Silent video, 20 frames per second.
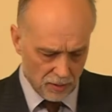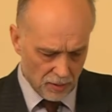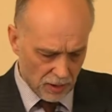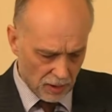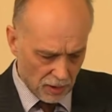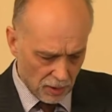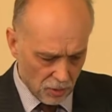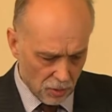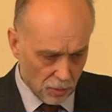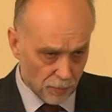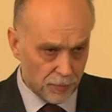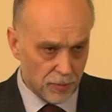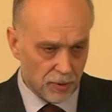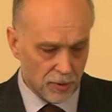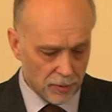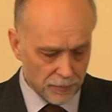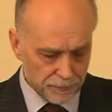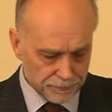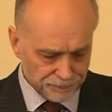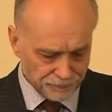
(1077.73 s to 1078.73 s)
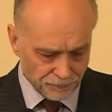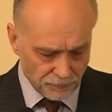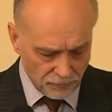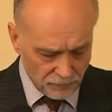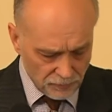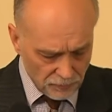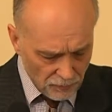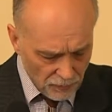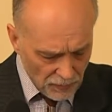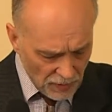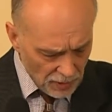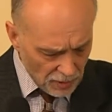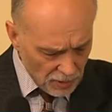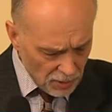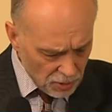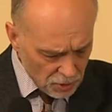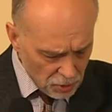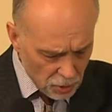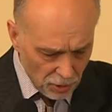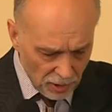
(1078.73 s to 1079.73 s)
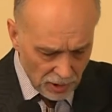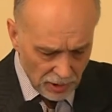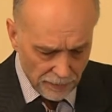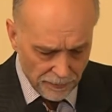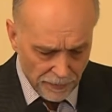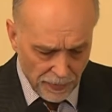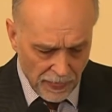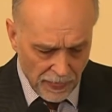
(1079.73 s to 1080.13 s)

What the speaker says: I hope shortly.